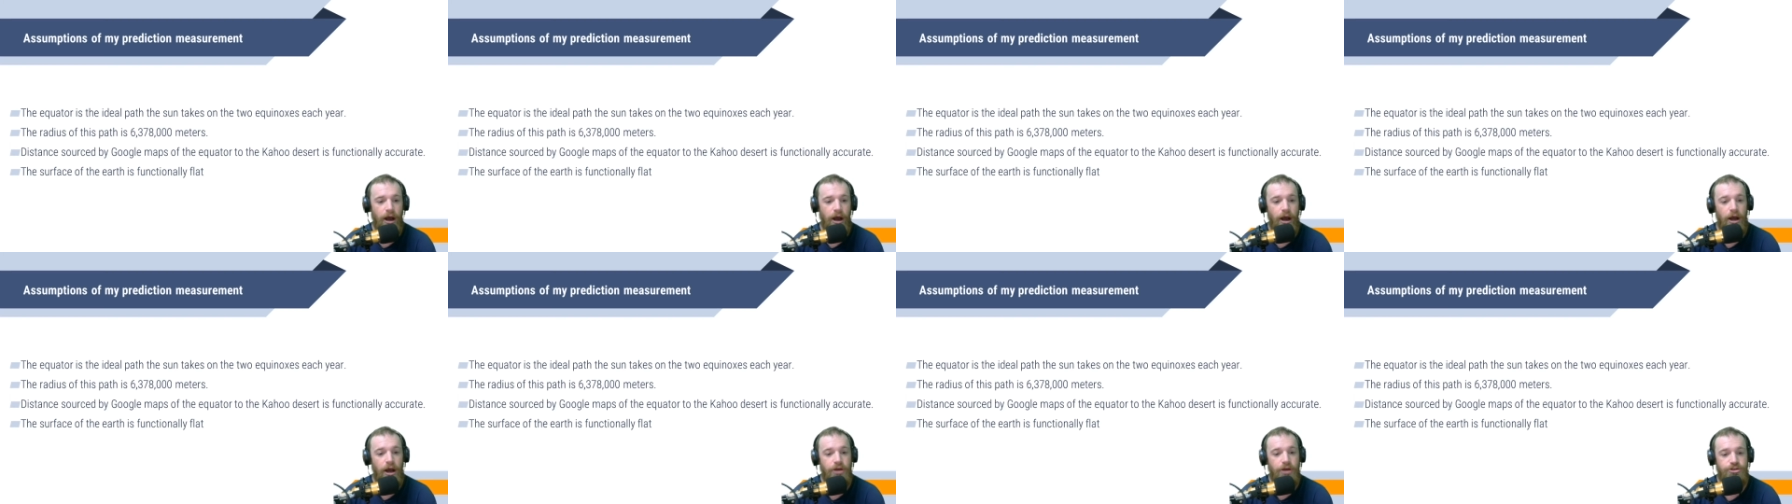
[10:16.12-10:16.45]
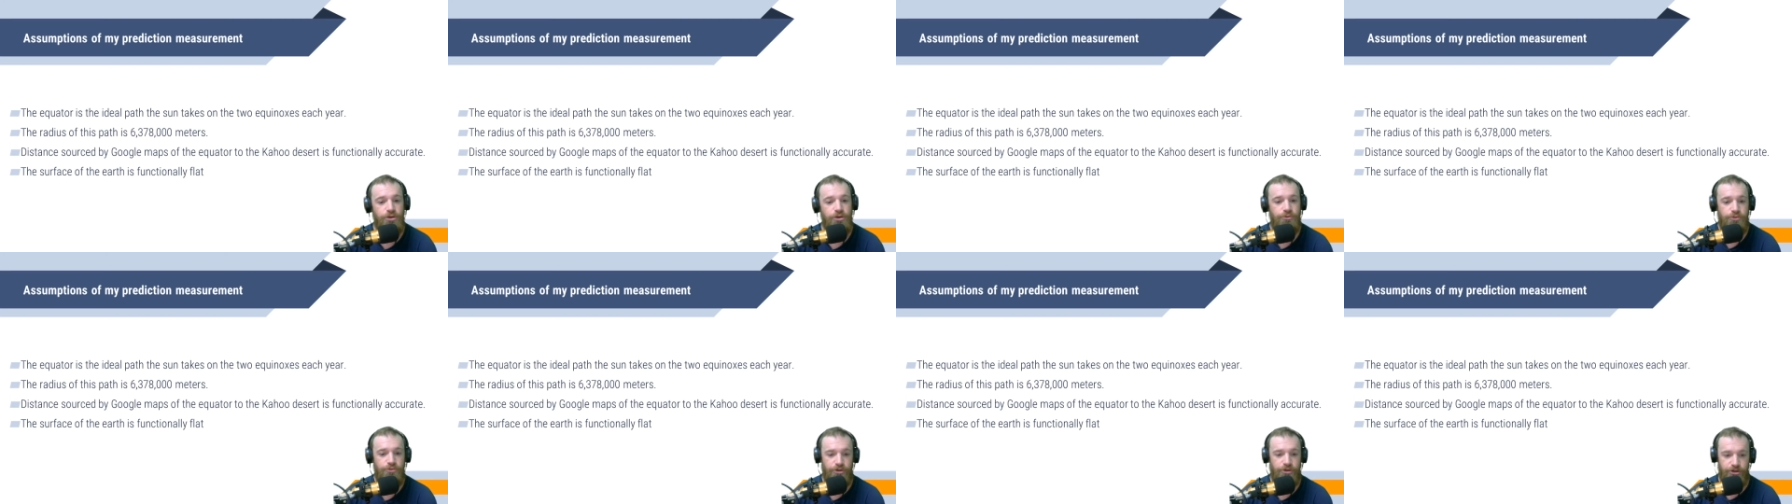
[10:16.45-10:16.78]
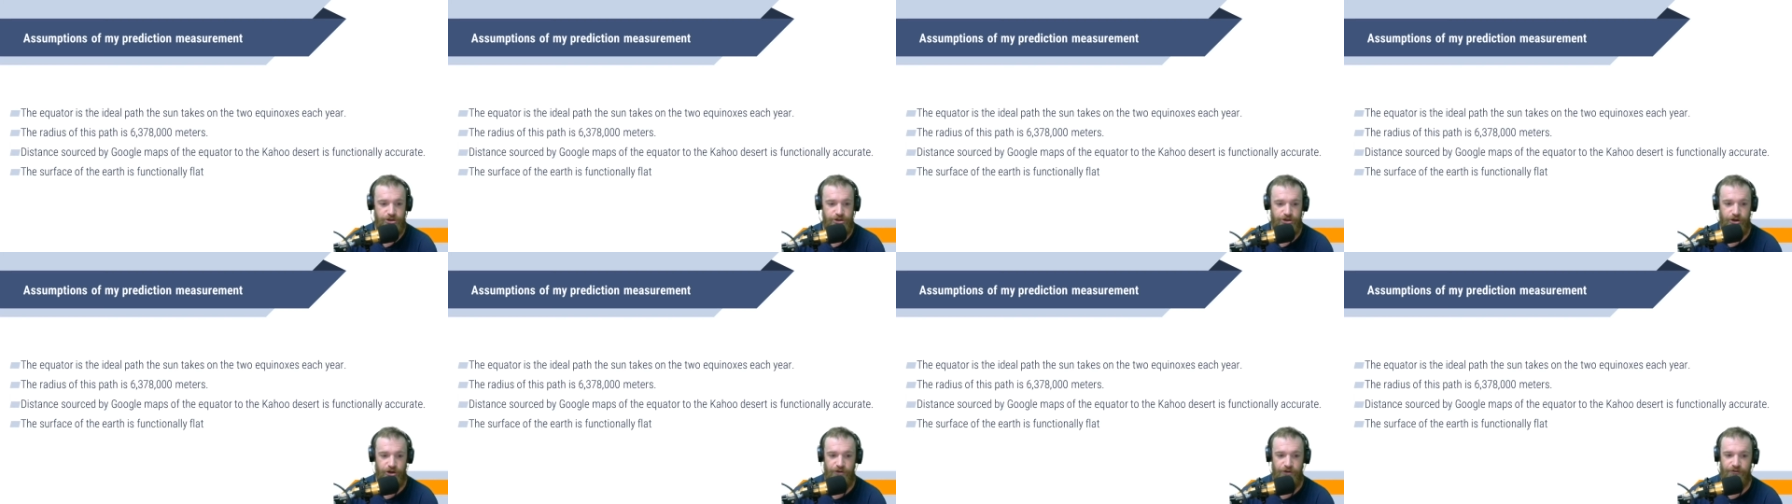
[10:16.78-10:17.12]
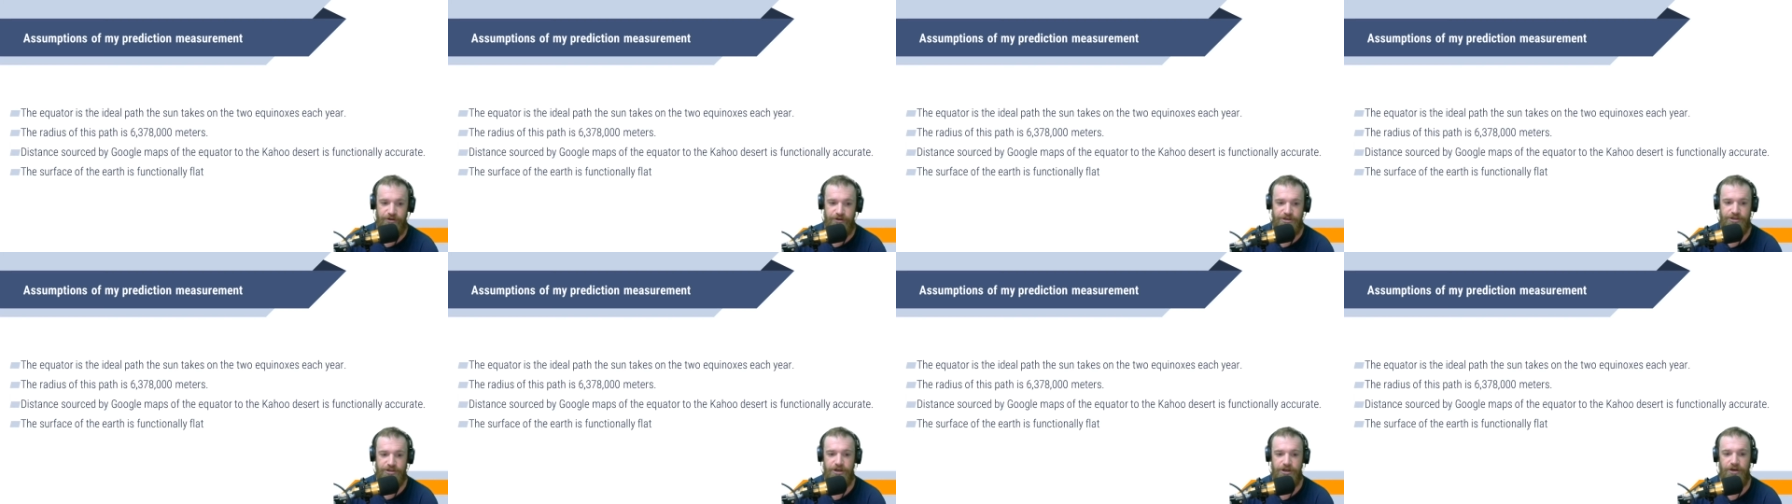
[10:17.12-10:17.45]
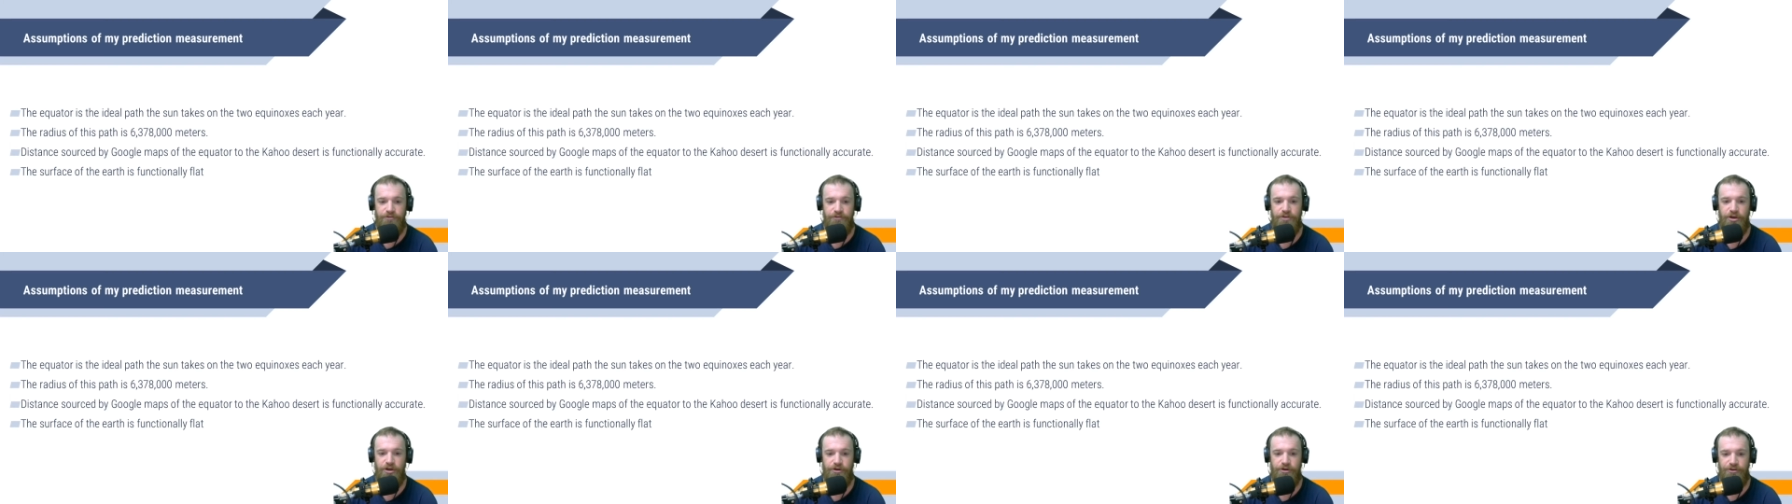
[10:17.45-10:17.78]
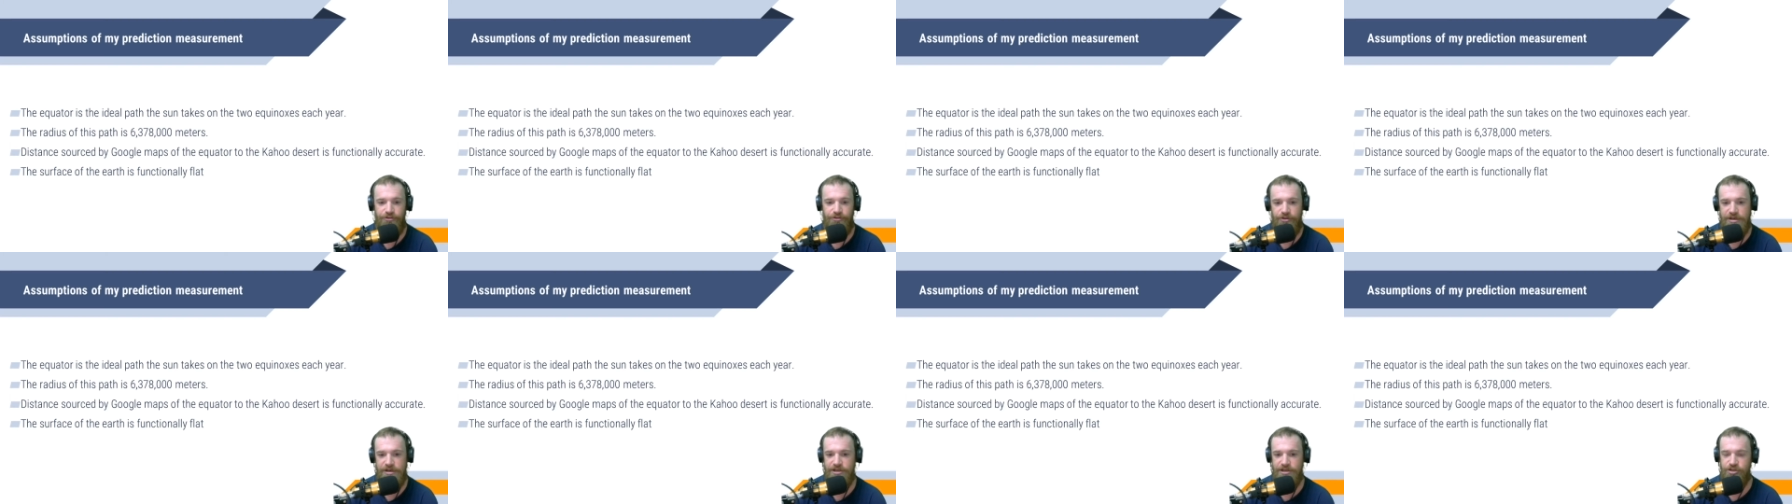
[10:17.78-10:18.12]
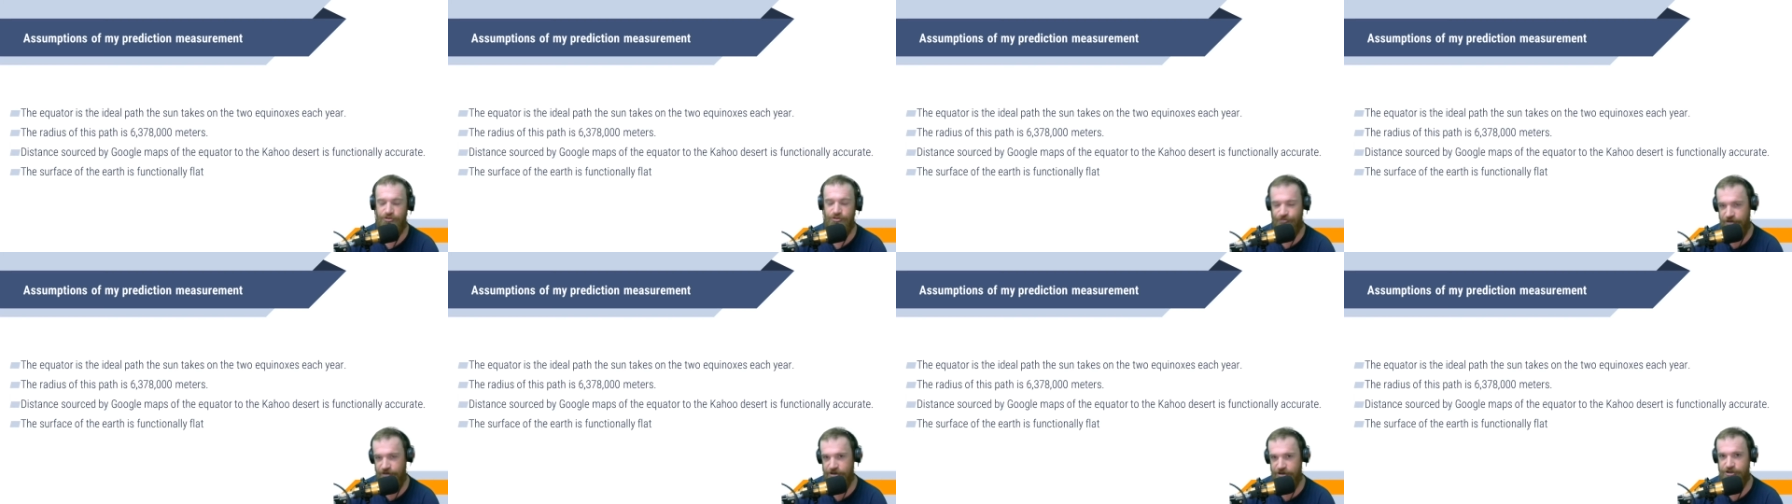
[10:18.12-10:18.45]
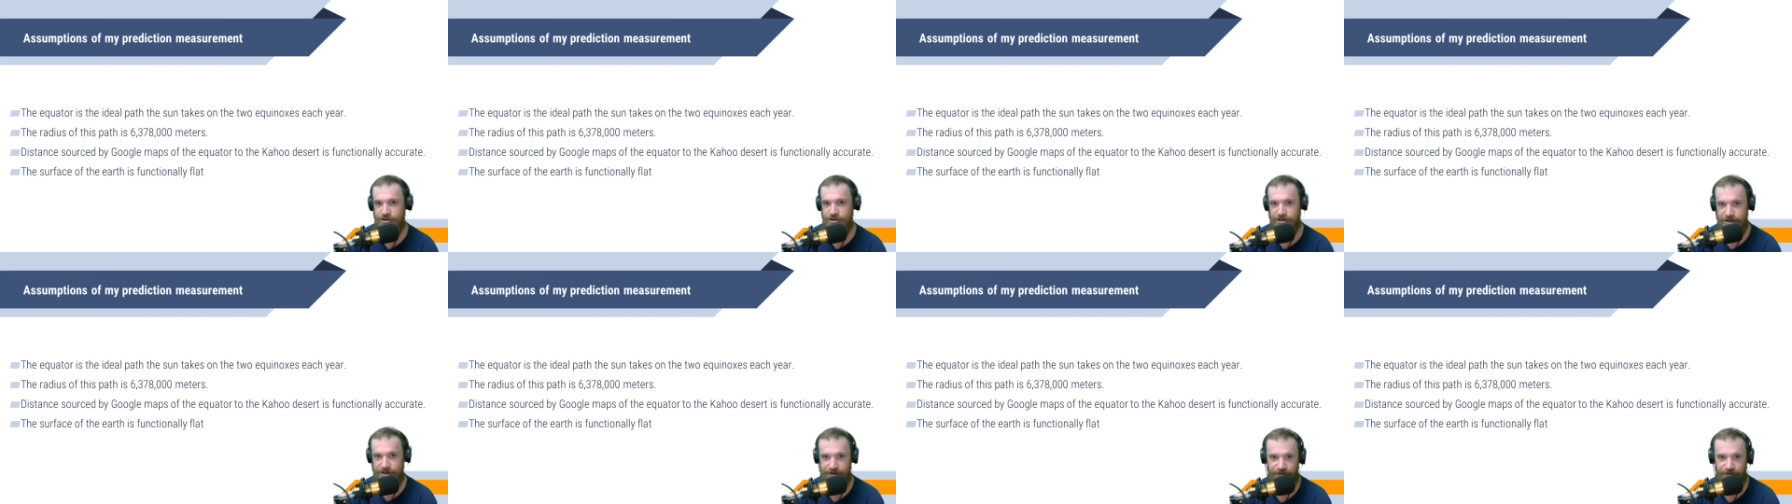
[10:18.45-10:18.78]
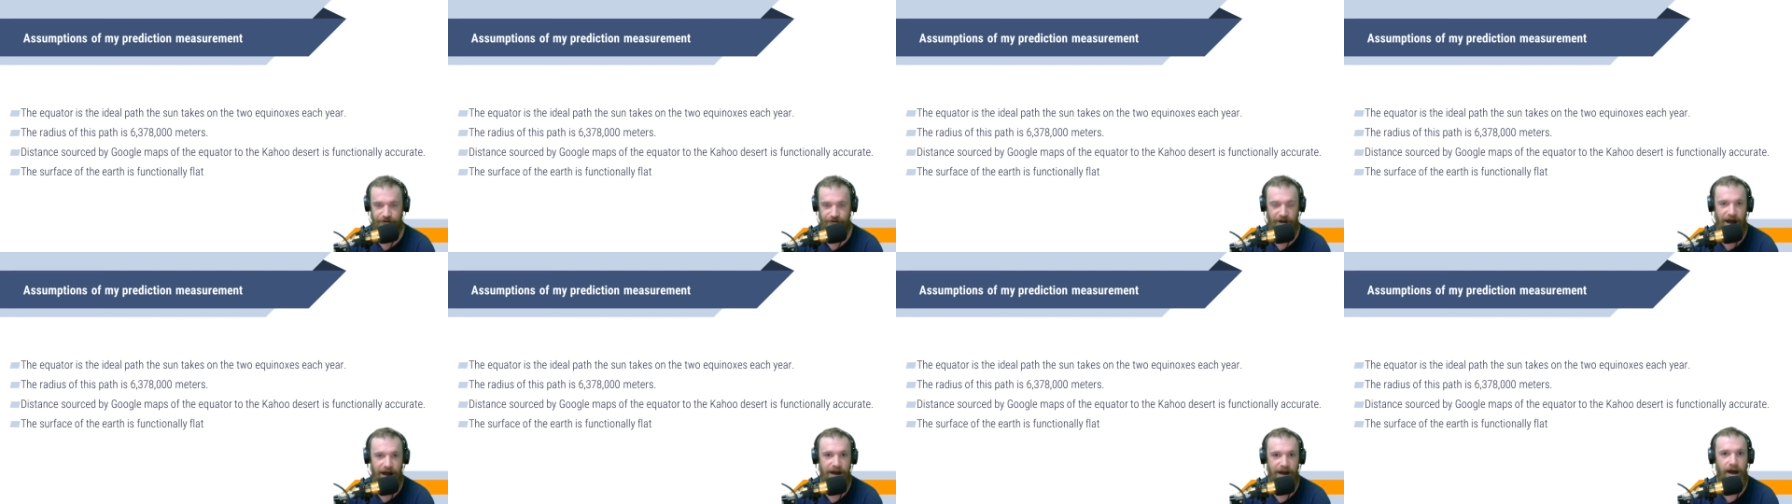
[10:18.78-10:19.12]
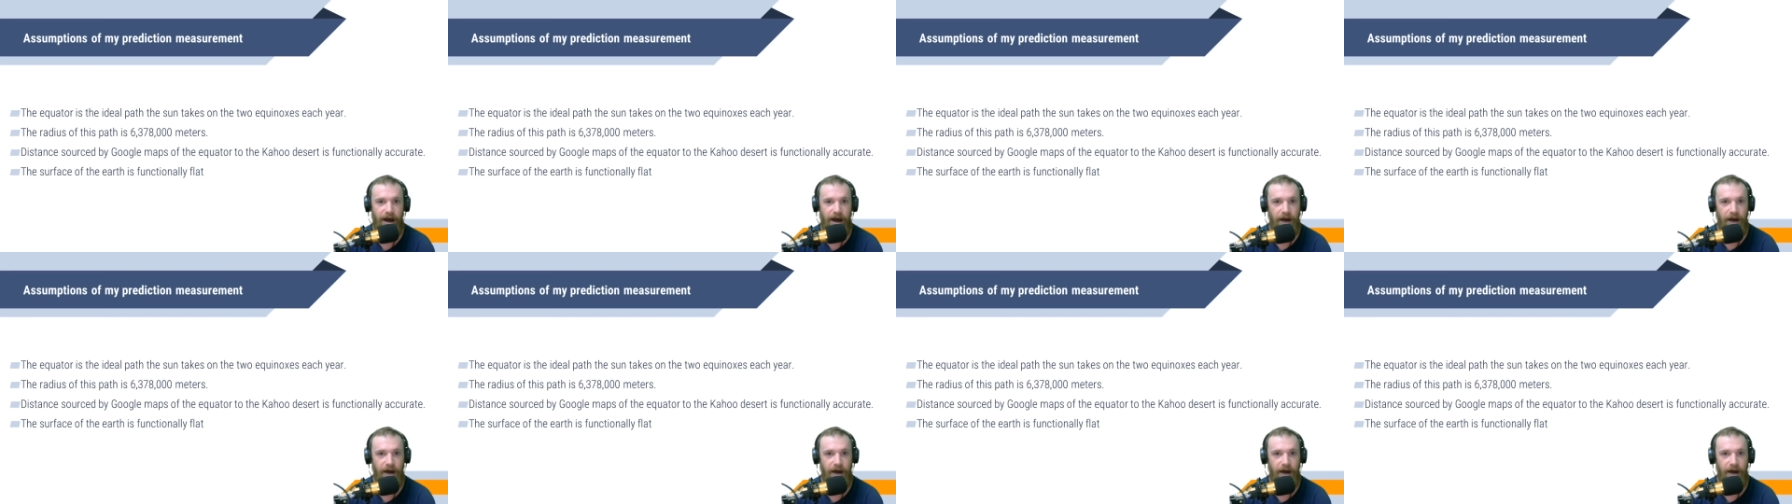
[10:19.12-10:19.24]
So the surface of the Earth is functionally flat.